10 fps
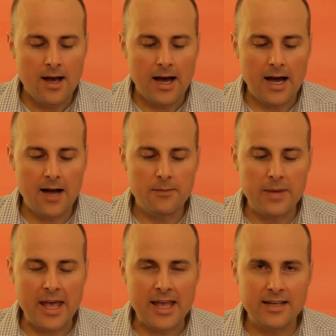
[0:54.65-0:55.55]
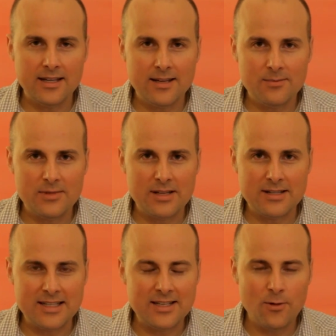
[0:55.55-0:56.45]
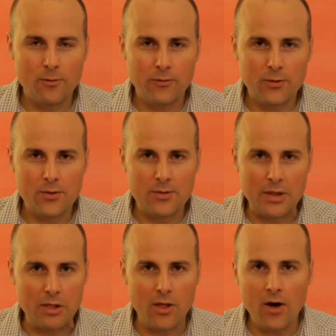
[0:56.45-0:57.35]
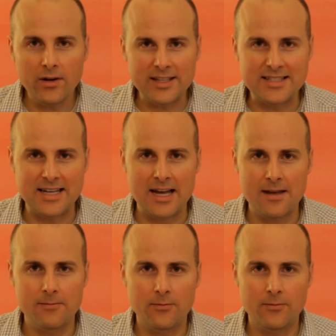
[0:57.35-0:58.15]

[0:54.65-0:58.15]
And you know, for the longest time,